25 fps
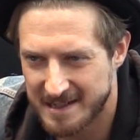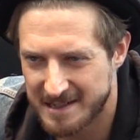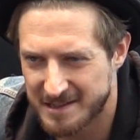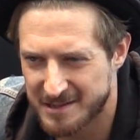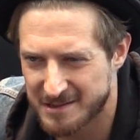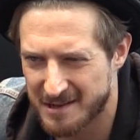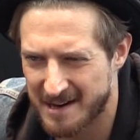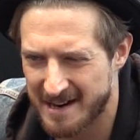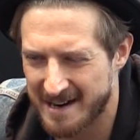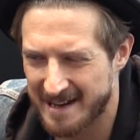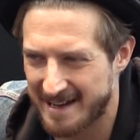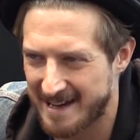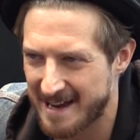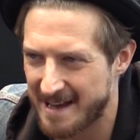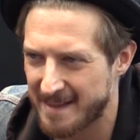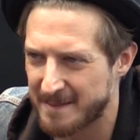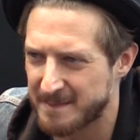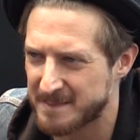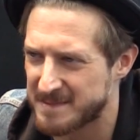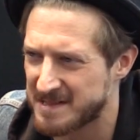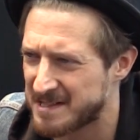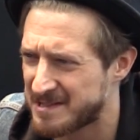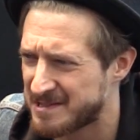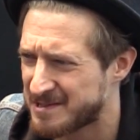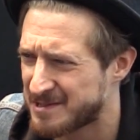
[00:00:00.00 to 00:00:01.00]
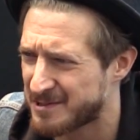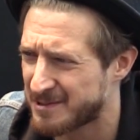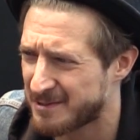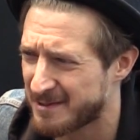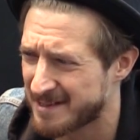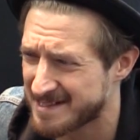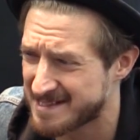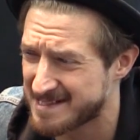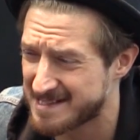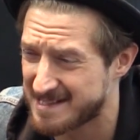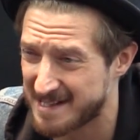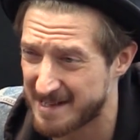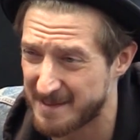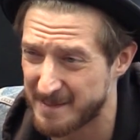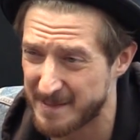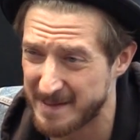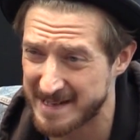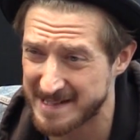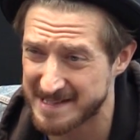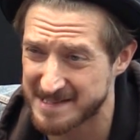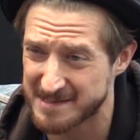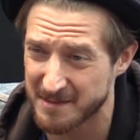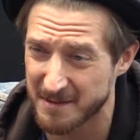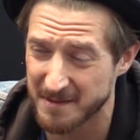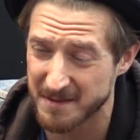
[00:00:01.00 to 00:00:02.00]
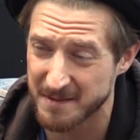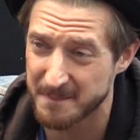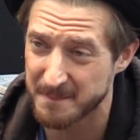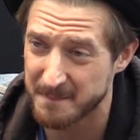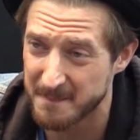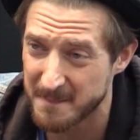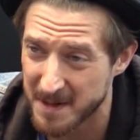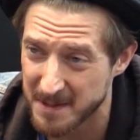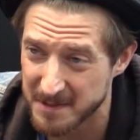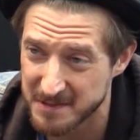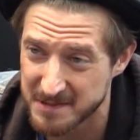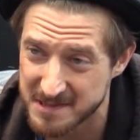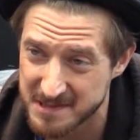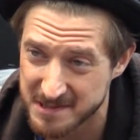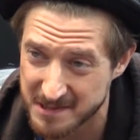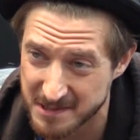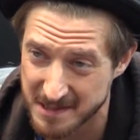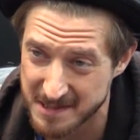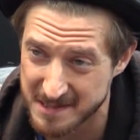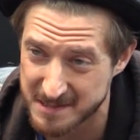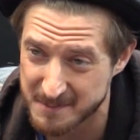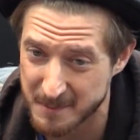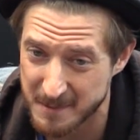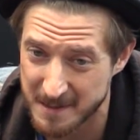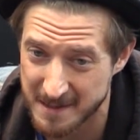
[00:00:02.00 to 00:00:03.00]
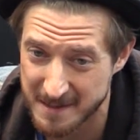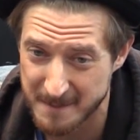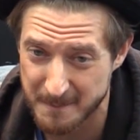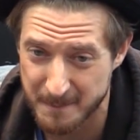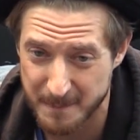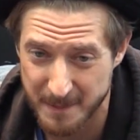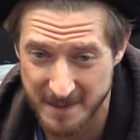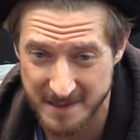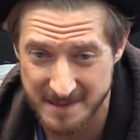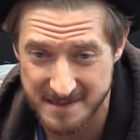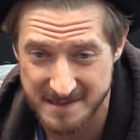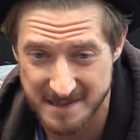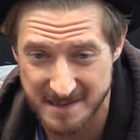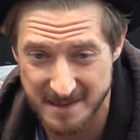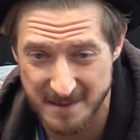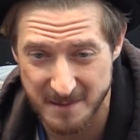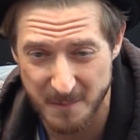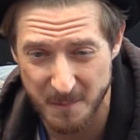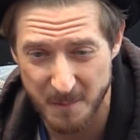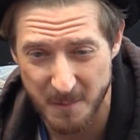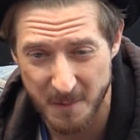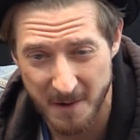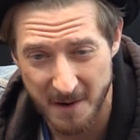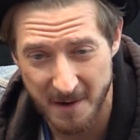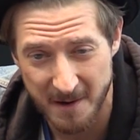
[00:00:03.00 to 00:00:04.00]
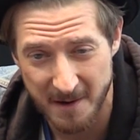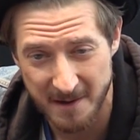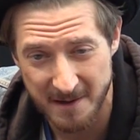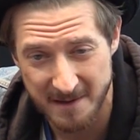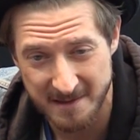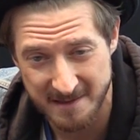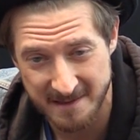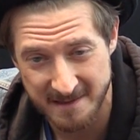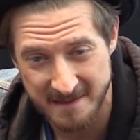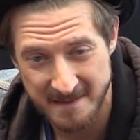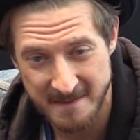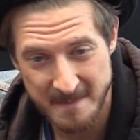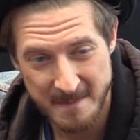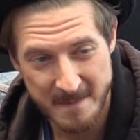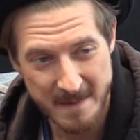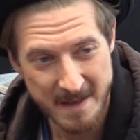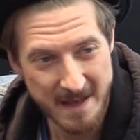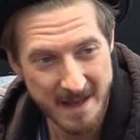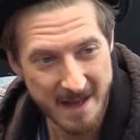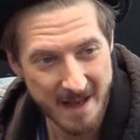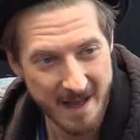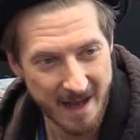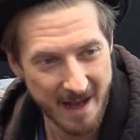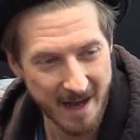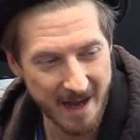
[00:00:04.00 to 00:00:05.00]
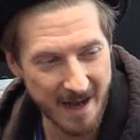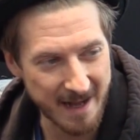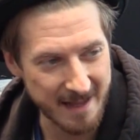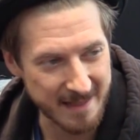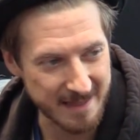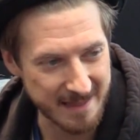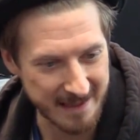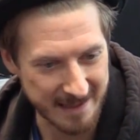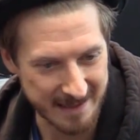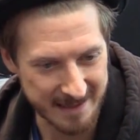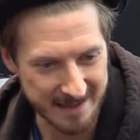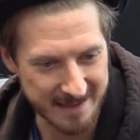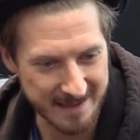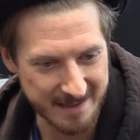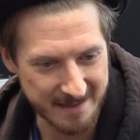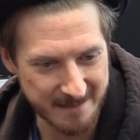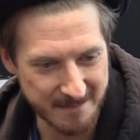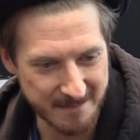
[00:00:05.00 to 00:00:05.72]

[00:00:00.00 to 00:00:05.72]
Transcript: he's trying to get them to trust him, and he's not the most trustworthy person in the world. I think